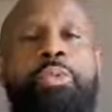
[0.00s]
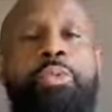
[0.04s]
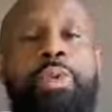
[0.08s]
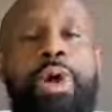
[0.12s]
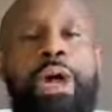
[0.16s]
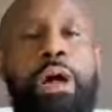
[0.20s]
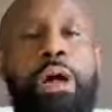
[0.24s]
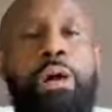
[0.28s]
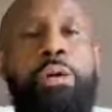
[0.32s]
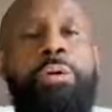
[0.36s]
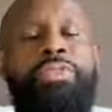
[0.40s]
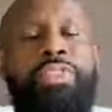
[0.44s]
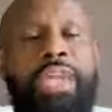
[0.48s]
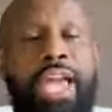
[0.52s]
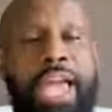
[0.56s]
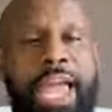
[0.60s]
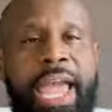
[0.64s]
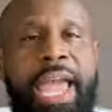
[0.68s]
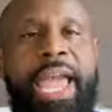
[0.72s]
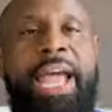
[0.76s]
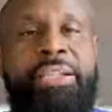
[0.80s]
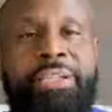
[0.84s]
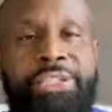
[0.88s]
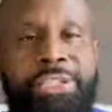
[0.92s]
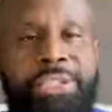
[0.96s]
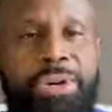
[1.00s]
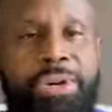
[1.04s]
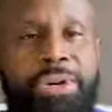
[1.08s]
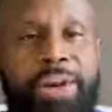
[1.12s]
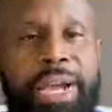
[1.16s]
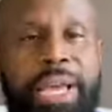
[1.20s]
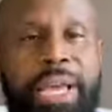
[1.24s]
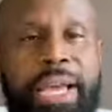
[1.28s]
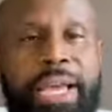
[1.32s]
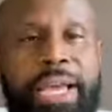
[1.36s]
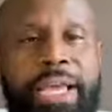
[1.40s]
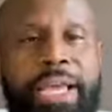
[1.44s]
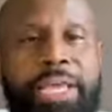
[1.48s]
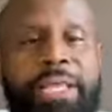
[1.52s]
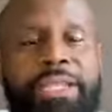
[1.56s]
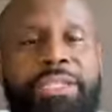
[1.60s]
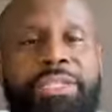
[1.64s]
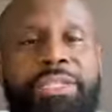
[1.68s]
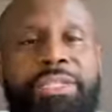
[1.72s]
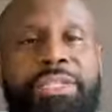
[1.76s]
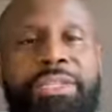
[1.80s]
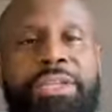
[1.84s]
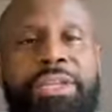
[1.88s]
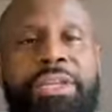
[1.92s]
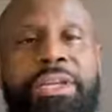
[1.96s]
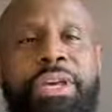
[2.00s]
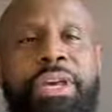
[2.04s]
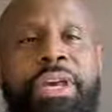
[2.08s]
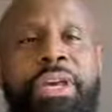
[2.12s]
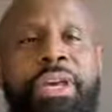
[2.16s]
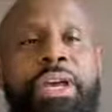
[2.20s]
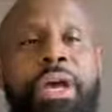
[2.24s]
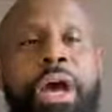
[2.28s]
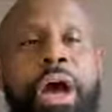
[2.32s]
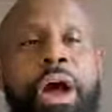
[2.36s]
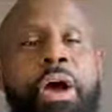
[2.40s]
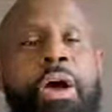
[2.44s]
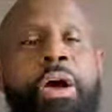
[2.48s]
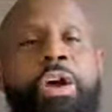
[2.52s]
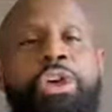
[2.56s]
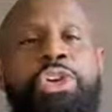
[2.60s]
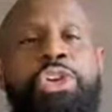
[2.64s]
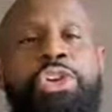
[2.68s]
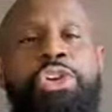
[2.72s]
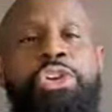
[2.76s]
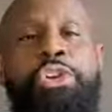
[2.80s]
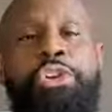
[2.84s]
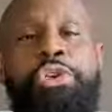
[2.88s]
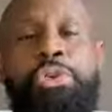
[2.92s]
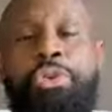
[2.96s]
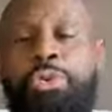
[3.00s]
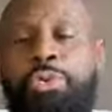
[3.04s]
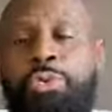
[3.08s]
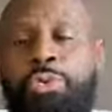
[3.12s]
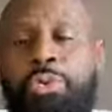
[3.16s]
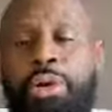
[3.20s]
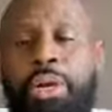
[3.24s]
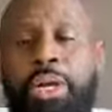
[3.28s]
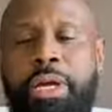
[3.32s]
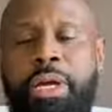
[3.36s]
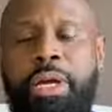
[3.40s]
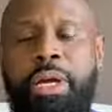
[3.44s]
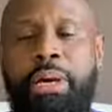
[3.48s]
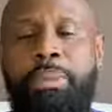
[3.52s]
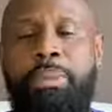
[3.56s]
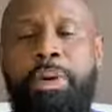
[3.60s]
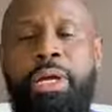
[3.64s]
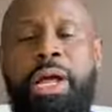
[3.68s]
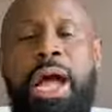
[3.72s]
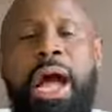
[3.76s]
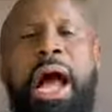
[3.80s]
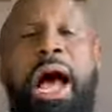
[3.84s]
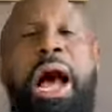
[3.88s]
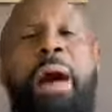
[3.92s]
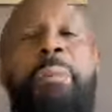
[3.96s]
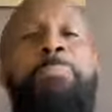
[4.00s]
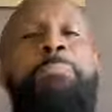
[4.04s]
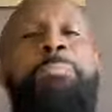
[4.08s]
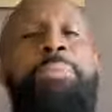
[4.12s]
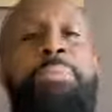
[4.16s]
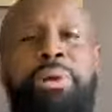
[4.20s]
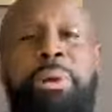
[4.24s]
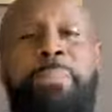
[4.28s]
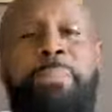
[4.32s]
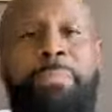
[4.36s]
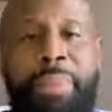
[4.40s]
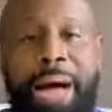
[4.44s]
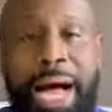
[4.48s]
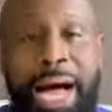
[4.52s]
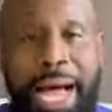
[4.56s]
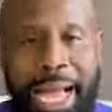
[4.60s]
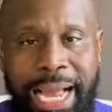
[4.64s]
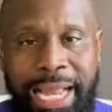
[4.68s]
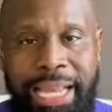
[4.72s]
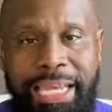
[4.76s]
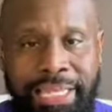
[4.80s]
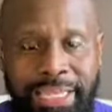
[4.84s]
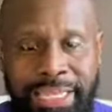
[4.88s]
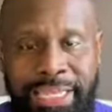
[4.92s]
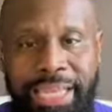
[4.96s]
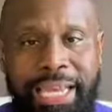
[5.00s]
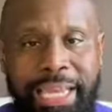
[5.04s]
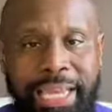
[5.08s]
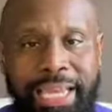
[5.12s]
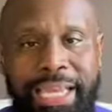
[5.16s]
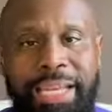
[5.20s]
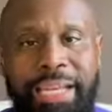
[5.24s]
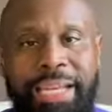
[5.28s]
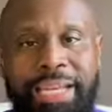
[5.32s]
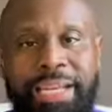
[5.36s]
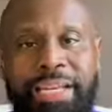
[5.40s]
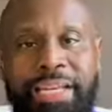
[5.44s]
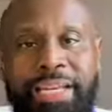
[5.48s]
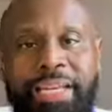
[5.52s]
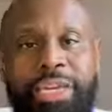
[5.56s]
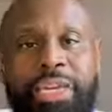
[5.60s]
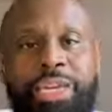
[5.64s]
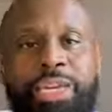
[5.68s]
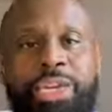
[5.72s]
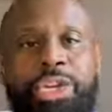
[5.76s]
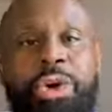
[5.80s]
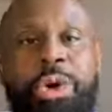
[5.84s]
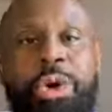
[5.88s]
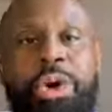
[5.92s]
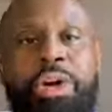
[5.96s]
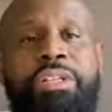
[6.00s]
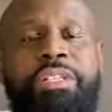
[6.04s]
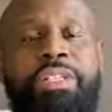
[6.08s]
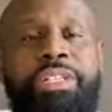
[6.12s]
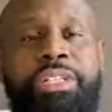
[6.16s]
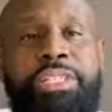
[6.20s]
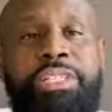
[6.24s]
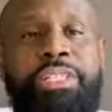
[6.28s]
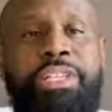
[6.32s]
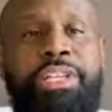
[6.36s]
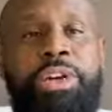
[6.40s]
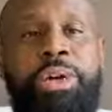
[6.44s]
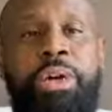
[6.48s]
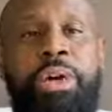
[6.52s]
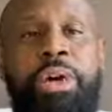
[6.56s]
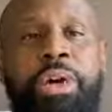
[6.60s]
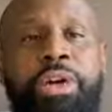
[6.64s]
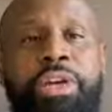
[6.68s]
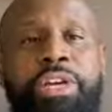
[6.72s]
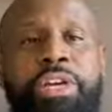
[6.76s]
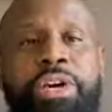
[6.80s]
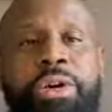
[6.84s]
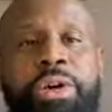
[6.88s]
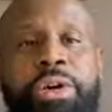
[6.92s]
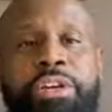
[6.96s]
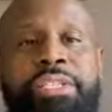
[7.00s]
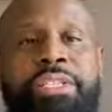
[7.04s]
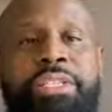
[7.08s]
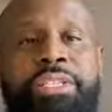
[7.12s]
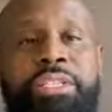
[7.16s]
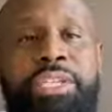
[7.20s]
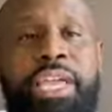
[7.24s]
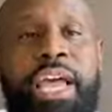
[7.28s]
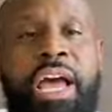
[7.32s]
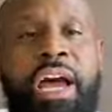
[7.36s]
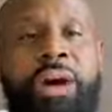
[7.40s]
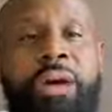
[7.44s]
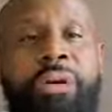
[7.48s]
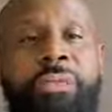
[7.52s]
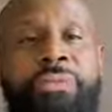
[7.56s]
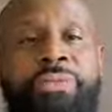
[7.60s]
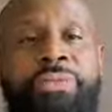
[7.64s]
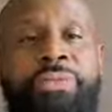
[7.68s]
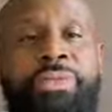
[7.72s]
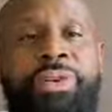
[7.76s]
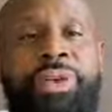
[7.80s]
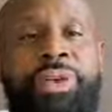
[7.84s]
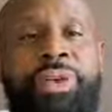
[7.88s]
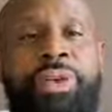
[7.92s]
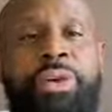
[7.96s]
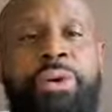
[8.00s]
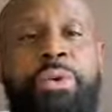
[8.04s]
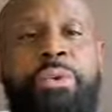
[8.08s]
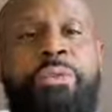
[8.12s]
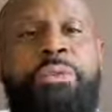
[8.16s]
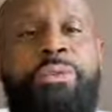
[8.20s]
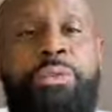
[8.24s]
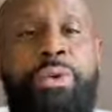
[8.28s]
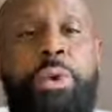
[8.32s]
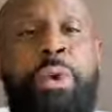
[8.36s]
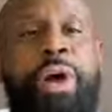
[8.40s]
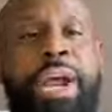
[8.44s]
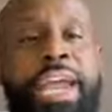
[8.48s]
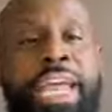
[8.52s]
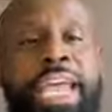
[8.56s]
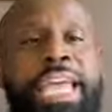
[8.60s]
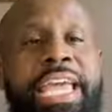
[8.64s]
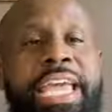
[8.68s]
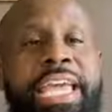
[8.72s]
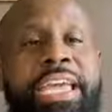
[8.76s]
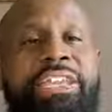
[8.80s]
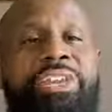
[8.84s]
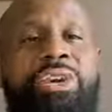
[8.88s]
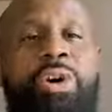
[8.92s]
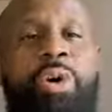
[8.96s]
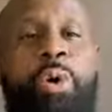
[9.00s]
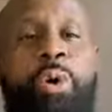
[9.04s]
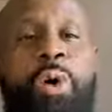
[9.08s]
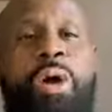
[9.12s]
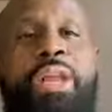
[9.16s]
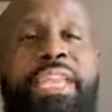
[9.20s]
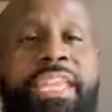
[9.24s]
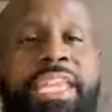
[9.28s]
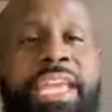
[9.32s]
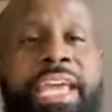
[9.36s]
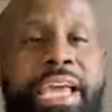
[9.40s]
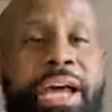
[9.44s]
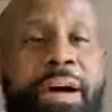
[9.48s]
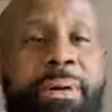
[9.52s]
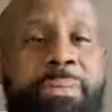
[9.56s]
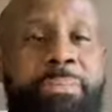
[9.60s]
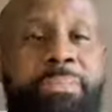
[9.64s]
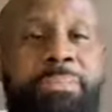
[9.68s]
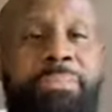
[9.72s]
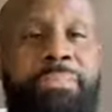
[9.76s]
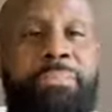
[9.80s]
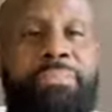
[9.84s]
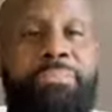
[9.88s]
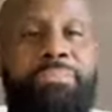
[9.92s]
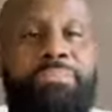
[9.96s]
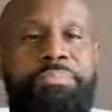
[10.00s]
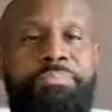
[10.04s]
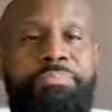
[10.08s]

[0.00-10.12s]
Well, the answer is, are you compromising your, your, yourself for it or them?